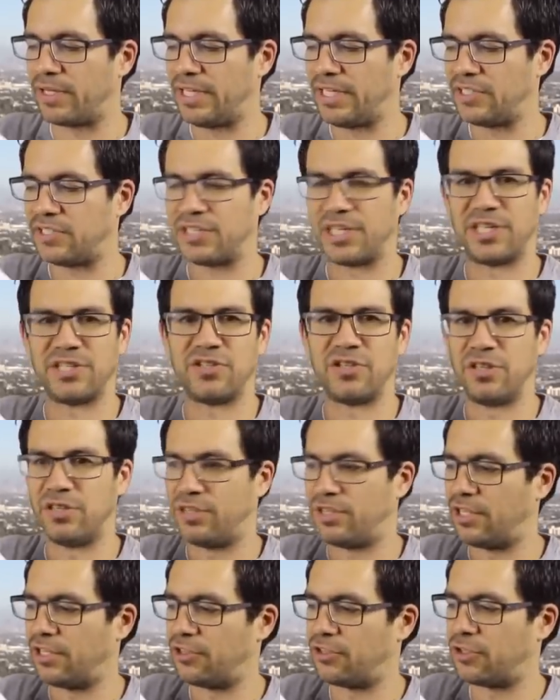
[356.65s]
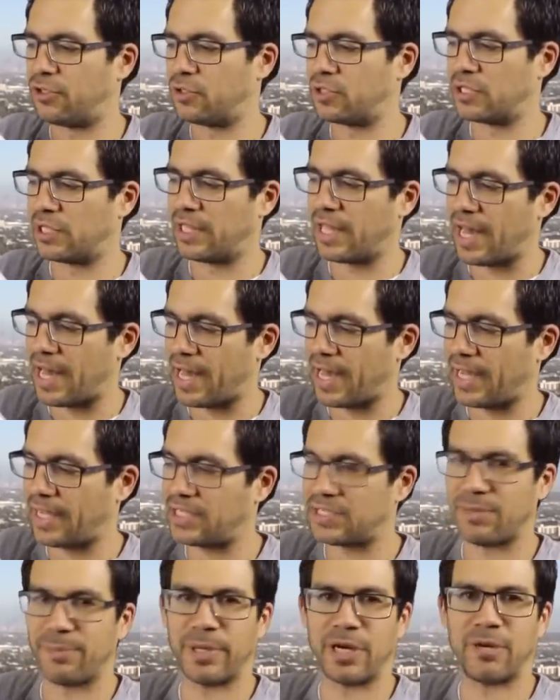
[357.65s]
He says that there's
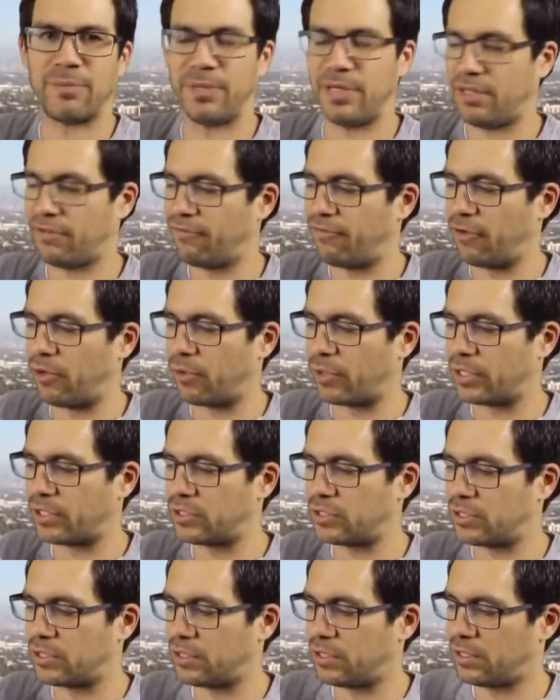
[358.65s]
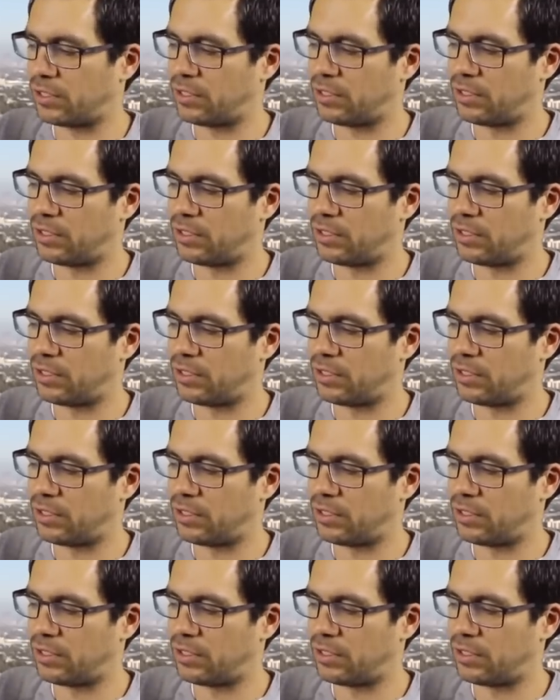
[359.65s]
lies about being focused.